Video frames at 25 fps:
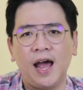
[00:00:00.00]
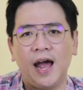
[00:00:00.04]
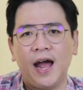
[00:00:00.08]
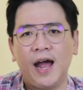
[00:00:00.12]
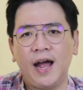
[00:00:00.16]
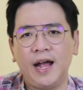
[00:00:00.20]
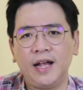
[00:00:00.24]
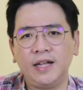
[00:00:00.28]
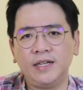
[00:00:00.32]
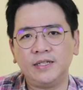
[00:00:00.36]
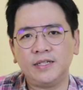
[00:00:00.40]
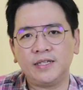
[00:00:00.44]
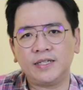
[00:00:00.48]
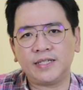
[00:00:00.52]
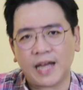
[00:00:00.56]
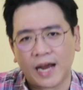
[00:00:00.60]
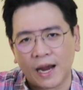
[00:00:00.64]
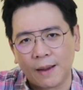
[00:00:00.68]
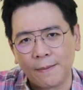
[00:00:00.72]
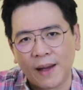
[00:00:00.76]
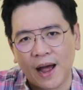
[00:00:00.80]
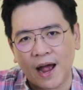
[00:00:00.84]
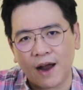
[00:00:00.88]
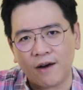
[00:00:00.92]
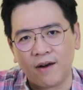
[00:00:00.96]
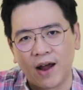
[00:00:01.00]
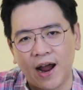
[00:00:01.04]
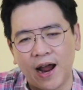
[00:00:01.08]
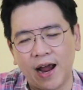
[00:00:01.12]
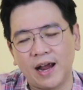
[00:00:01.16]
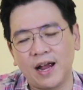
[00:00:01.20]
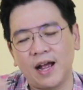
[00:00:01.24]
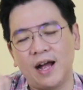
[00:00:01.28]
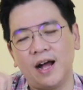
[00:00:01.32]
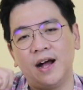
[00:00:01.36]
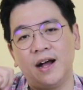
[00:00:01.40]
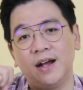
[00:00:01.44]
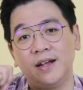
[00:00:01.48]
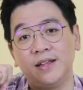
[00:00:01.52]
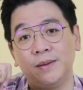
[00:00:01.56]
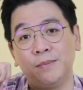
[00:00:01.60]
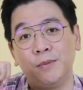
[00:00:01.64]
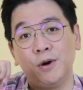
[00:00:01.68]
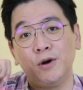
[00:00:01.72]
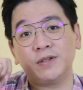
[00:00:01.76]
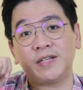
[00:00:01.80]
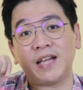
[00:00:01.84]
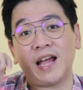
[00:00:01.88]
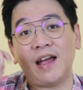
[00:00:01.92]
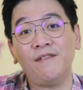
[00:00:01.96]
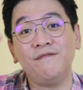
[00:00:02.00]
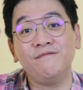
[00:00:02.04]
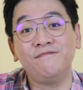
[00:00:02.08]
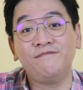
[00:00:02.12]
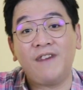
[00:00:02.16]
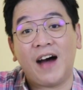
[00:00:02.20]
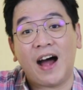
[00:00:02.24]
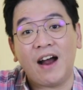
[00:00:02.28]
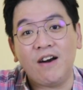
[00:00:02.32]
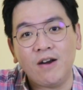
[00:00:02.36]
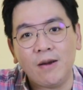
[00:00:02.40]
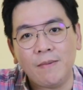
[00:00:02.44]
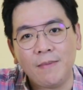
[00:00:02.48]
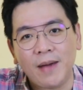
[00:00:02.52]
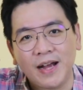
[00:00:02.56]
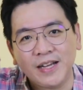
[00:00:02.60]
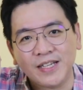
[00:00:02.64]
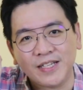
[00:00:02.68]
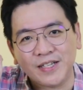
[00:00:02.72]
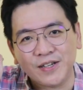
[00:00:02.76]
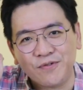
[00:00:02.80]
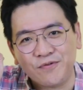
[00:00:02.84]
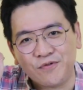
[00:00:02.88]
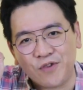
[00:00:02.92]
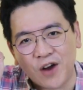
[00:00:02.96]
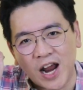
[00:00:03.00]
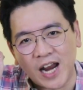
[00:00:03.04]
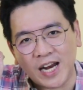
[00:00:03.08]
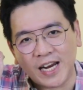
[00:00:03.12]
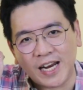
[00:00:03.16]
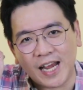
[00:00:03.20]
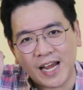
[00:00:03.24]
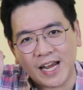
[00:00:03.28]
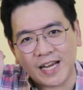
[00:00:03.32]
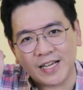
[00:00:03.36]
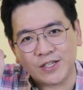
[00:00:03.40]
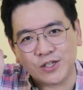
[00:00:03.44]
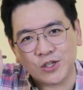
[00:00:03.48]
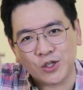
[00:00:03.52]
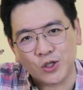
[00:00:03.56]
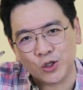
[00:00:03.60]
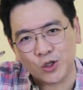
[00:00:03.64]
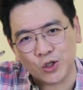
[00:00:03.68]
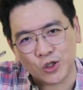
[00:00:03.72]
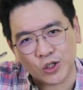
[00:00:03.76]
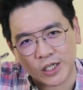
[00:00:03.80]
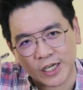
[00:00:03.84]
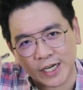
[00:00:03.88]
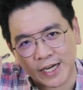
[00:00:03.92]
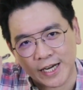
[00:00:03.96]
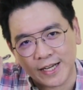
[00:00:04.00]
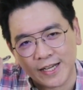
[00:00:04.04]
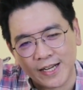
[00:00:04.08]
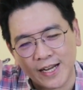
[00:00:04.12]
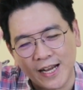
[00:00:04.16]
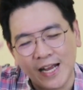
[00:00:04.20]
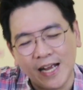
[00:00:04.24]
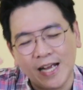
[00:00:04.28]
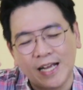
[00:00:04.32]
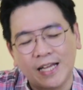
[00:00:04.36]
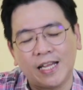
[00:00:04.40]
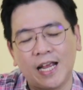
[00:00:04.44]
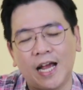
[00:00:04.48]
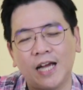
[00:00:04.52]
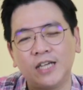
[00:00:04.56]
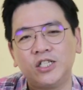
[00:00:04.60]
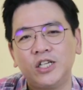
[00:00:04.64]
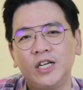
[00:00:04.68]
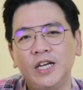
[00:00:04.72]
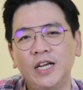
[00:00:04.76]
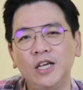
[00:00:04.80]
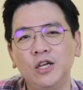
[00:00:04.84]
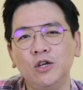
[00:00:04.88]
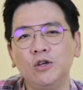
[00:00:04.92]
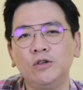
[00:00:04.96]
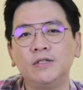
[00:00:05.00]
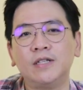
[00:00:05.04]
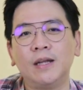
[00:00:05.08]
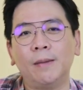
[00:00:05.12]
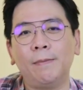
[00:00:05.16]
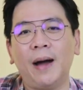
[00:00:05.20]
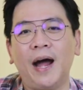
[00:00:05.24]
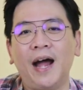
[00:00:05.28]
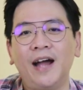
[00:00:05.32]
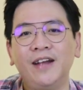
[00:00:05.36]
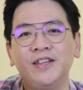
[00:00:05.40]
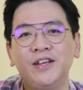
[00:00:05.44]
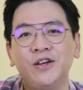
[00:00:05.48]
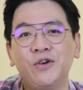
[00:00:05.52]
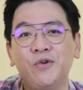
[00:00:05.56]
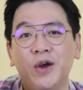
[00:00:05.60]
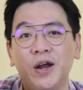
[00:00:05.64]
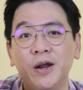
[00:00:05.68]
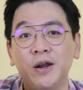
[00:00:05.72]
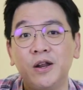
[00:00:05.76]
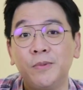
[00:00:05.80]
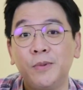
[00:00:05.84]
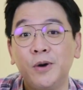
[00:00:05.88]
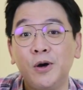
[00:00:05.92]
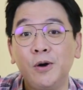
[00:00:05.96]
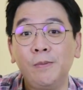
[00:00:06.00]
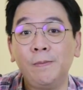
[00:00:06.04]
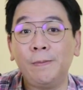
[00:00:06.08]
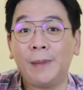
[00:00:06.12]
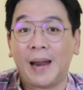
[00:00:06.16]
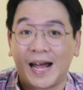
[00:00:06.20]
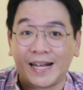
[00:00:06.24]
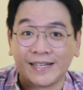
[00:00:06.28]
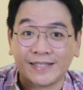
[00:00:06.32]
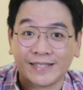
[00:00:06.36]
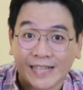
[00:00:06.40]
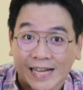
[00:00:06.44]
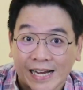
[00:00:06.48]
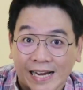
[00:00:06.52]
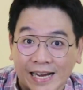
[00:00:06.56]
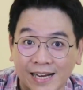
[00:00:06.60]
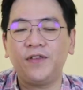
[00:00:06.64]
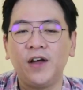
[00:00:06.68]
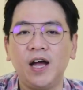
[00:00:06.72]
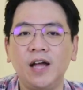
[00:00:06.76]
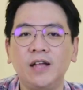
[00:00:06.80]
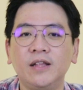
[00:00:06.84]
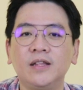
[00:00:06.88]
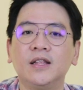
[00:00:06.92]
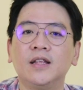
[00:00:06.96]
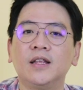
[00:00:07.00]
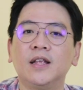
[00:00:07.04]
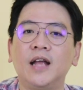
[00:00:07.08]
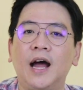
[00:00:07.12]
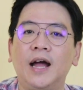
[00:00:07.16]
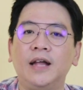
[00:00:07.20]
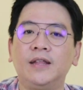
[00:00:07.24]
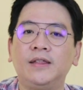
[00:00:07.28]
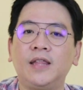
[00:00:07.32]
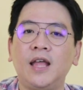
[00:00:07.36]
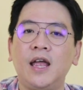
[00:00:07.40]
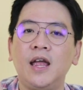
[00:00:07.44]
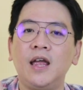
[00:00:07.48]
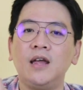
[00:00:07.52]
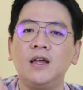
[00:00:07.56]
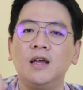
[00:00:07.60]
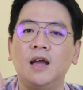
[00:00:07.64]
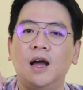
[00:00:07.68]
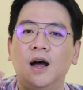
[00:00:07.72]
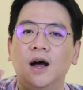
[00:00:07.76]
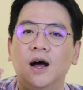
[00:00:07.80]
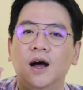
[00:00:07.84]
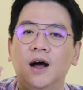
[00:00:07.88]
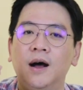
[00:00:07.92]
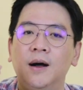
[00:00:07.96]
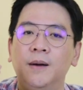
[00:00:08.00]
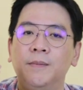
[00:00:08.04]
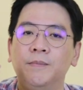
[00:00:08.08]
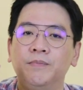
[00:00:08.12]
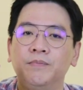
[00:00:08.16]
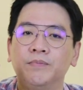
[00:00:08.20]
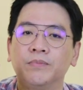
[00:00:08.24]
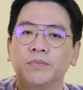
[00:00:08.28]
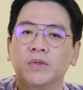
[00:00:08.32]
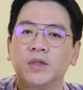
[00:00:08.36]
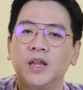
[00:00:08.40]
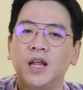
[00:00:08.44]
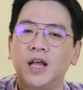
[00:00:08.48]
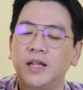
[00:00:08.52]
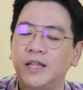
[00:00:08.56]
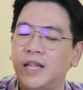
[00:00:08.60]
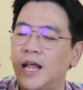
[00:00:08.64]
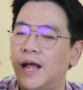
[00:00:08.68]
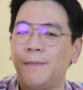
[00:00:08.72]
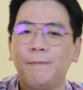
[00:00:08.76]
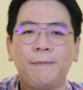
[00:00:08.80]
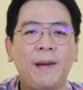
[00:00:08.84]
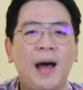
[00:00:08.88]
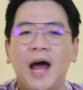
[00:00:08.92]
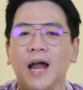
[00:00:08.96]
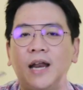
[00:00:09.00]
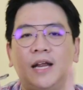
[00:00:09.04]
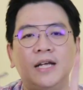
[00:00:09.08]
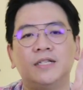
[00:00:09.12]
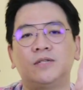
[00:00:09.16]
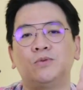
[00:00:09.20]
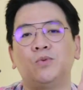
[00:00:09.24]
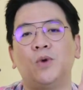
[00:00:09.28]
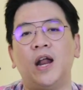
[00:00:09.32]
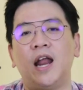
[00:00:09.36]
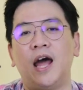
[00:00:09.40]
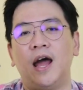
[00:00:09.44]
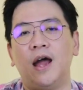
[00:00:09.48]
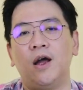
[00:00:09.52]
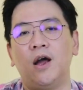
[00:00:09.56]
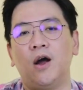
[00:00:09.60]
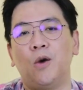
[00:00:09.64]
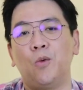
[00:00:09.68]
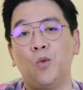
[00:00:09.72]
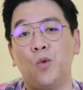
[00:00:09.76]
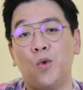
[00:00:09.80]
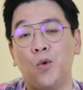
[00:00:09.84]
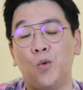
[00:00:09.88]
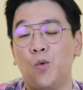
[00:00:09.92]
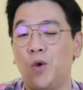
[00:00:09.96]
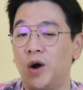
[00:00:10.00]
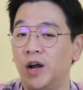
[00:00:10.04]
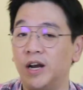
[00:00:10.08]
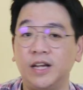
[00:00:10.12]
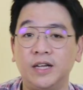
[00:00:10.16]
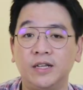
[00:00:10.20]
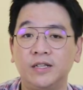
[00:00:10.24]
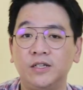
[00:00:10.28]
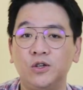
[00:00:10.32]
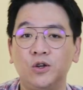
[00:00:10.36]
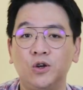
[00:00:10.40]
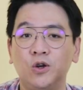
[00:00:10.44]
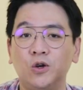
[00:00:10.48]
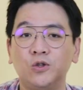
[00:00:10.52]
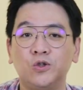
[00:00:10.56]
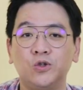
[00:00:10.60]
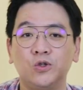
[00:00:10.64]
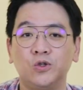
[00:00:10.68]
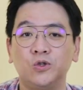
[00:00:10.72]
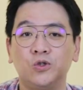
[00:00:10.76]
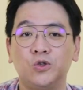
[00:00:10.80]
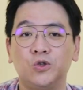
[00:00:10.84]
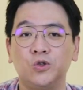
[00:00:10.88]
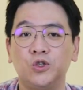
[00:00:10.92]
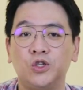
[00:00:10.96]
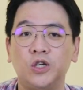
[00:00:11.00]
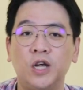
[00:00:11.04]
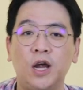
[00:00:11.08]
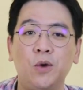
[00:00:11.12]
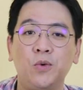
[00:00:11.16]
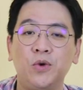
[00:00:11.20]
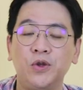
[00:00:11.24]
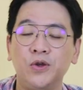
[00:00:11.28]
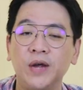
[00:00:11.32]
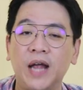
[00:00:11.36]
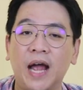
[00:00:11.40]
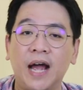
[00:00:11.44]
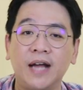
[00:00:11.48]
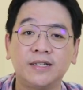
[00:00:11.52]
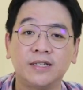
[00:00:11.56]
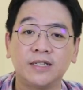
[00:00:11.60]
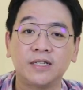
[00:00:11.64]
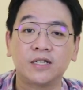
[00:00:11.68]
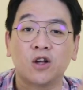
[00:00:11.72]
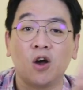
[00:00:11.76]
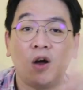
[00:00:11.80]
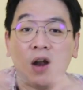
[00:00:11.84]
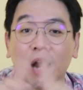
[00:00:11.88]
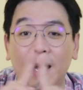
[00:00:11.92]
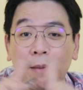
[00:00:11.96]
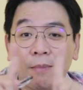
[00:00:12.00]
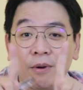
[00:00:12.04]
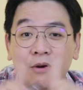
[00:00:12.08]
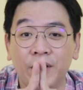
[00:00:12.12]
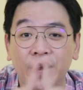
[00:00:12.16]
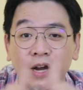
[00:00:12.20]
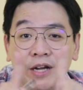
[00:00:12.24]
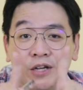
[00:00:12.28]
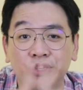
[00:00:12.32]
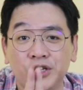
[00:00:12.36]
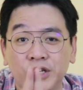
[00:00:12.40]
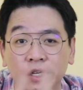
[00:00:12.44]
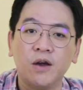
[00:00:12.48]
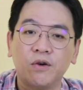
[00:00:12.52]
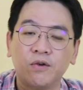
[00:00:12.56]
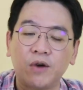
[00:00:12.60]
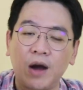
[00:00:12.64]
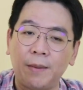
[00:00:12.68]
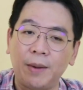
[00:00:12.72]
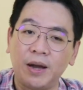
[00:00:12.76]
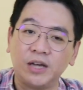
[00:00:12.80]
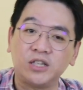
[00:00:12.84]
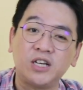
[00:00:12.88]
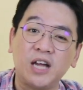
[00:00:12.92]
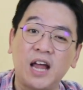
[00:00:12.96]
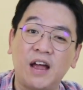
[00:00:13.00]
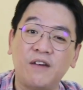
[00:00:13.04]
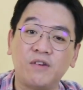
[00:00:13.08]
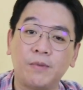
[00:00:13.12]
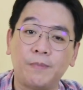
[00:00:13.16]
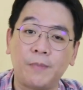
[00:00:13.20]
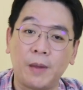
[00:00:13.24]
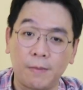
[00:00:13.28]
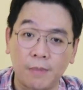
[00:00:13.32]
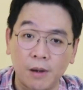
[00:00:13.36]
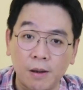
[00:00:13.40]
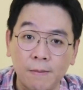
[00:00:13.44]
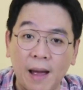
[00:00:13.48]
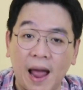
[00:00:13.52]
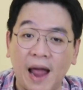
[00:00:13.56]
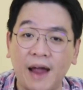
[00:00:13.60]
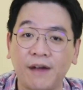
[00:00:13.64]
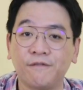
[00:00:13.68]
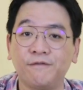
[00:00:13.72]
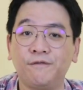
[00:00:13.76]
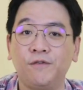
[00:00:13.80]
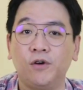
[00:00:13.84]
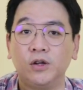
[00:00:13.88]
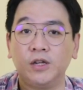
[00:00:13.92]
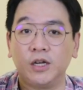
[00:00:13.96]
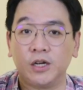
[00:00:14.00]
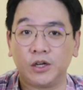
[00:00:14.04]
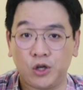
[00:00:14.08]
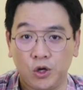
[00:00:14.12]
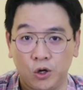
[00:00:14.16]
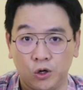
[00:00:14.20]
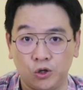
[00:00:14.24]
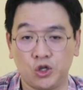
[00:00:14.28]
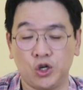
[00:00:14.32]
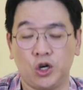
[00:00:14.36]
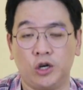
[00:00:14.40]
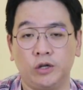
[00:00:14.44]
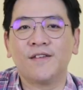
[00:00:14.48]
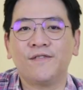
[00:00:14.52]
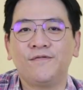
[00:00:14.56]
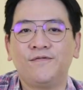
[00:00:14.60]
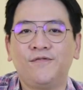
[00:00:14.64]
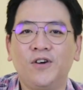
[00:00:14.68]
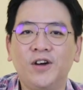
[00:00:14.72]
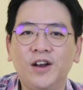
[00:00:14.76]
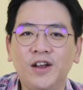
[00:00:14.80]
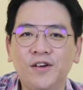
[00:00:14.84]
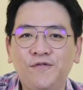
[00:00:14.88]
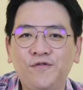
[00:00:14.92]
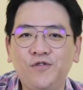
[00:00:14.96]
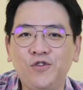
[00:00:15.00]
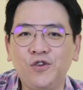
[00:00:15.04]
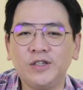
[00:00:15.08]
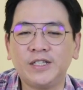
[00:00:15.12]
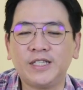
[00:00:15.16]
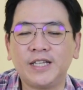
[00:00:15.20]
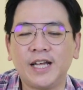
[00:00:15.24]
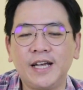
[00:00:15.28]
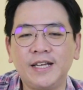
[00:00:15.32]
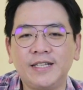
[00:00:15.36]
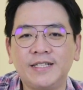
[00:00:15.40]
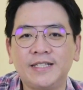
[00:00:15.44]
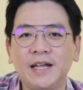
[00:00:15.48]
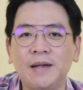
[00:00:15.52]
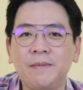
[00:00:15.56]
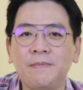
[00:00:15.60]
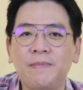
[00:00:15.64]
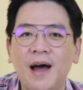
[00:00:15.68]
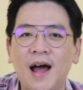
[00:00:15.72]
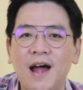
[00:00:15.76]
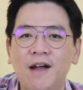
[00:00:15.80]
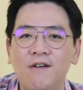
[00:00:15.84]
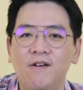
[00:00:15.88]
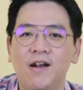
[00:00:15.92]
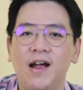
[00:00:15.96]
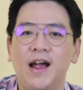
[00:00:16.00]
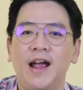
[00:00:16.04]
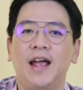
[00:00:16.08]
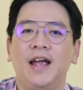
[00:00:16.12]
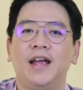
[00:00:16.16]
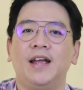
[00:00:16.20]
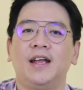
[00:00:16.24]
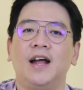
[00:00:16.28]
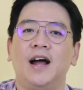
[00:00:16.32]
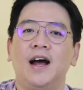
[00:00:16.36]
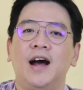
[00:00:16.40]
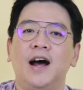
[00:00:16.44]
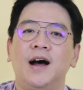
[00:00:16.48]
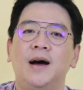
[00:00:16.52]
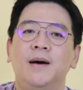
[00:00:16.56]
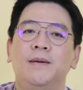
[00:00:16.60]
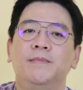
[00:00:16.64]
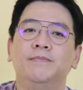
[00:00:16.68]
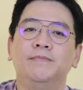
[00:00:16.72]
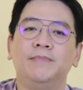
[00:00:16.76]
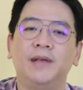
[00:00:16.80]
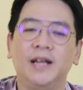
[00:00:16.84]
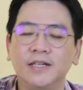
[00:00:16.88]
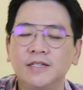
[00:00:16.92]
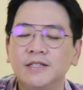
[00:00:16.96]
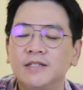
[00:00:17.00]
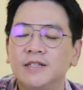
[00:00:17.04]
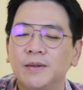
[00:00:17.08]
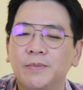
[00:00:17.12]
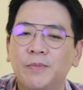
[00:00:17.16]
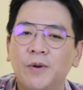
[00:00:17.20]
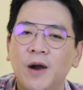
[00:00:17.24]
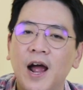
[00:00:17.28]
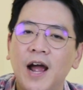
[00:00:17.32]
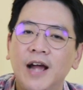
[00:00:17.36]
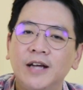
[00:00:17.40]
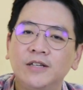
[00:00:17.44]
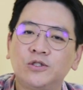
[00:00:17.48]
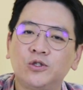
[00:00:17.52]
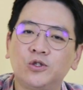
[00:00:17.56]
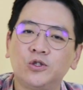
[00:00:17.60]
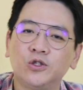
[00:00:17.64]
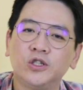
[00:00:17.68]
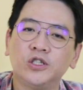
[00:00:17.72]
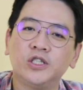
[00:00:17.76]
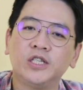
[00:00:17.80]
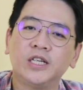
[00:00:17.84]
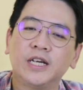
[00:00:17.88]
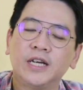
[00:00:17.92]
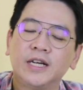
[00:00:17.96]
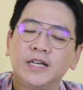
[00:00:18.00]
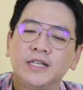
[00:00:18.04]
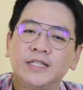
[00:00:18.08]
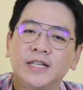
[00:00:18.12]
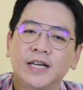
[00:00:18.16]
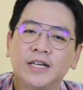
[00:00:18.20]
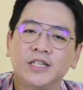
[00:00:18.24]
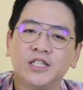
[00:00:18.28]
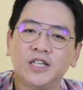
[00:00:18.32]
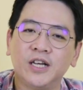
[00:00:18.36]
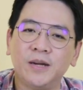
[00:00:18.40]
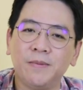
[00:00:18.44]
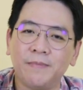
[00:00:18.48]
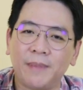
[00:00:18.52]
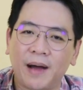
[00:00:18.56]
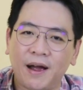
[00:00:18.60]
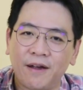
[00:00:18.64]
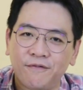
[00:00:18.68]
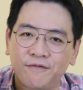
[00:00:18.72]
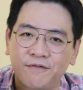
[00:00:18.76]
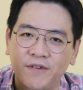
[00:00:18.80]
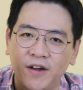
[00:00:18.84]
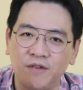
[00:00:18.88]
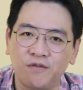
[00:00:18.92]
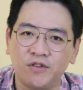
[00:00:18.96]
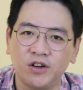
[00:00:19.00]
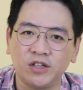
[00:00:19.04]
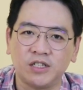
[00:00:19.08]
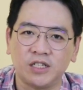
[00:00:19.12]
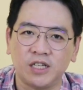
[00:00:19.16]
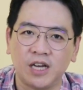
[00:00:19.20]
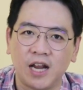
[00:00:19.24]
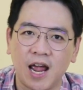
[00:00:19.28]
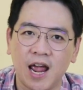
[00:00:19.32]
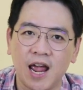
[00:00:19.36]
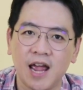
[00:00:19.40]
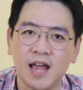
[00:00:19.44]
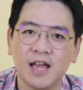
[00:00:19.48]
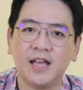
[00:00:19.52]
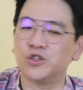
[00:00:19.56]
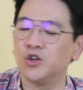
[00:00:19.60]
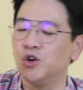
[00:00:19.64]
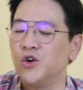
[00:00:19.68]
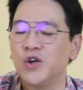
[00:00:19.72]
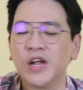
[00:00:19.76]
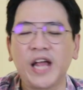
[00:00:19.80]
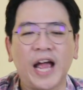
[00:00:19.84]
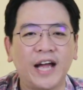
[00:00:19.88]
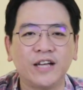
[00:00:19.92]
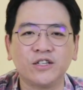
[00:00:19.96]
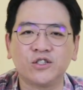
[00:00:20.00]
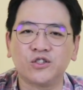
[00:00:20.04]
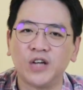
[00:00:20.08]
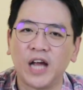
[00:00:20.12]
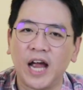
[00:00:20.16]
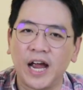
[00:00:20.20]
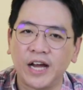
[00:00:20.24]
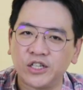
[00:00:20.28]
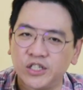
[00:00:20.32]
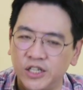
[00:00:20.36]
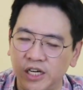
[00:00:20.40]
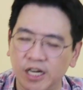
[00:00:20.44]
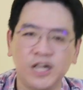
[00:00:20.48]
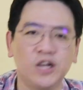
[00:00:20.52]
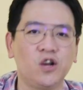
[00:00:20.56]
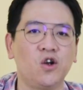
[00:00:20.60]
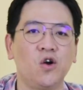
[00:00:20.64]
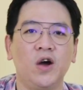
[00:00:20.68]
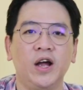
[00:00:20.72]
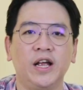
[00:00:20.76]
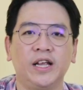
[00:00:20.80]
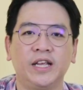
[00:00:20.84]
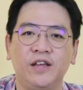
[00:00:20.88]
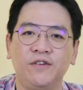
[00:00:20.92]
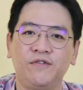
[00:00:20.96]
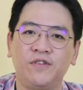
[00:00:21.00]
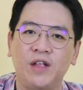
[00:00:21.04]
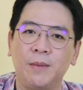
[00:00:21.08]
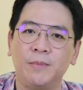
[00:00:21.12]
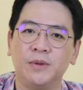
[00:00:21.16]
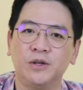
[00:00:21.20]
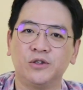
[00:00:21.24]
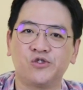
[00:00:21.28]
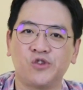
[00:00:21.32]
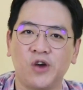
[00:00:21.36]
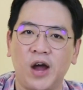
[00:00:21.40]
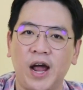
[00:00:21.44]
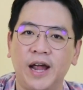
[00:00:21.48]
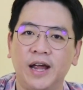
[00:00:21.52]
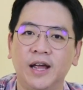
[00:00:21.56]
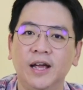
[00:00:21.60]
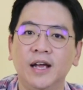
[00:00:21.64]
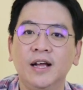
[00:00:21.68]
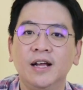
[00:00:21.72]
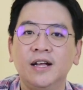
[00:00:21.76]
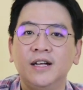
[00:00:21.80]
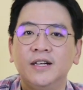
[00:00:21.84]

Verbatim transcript: And second part, right, uh, the most environmental friendly is Choo Choo Chicken. They actually use the biodegradable plastic. Third, I think um, that part is what I wanted, you know, to, to share with you guys is collaboration. Grab actually have a paper bag for the kyochon. For the food tasting part, right, um, pleasant surprise, Choo Choo Chicken is actually my favorite today. So you guys should actually go and give them a try.